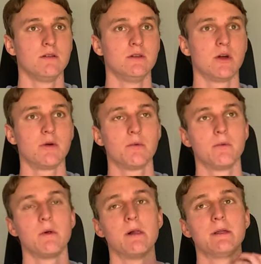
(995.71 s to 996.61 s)
you know,
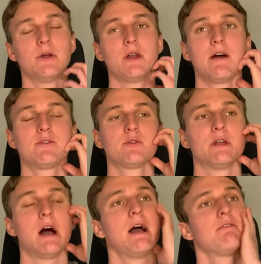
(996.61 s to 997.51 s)
you don't have to.
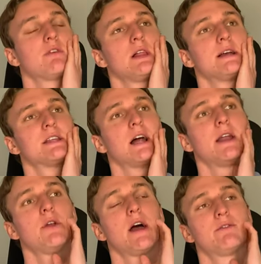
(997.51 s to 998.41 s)
I've realized that I
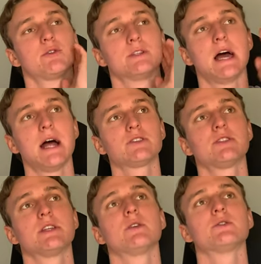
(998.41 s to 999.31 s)
don't have to attach
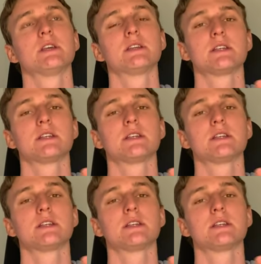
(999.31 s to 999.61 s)
to those things.